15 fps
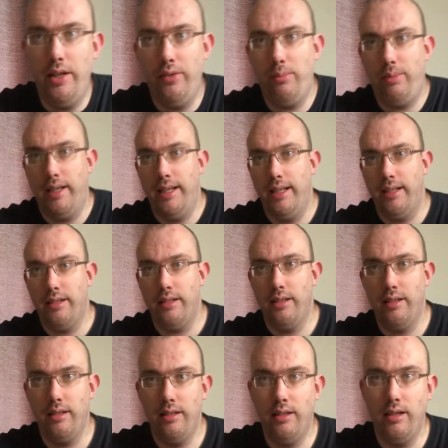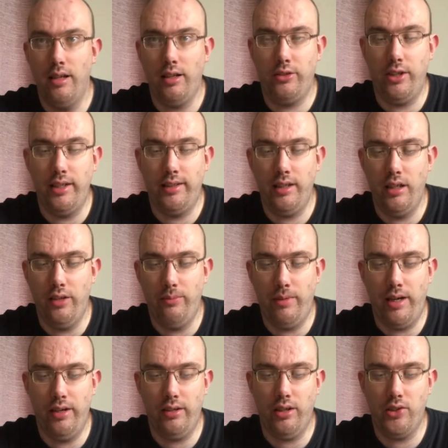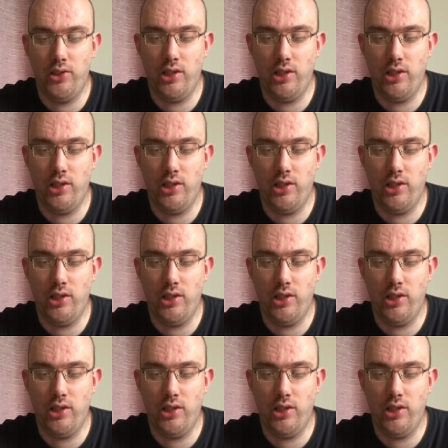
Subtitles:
played a great deal of Mario Kart